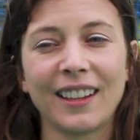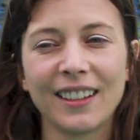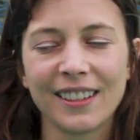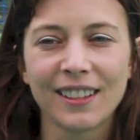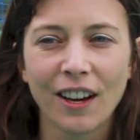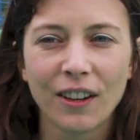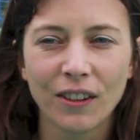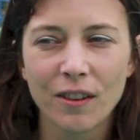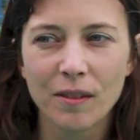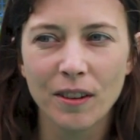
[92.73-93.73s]
and
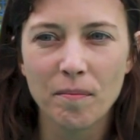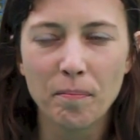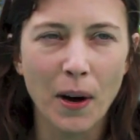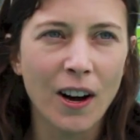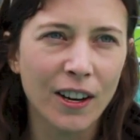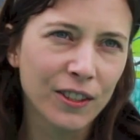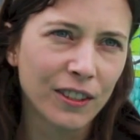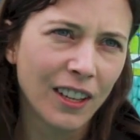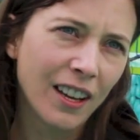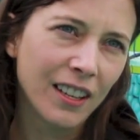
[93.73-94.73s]
so embarked
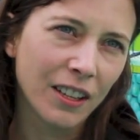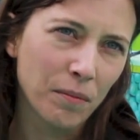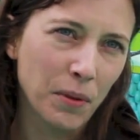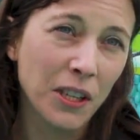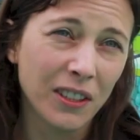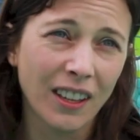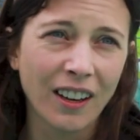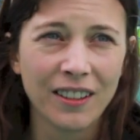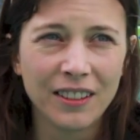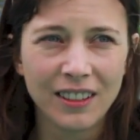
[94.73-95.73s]
on learning computer
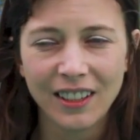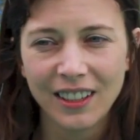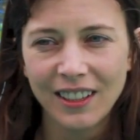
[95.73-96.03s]
code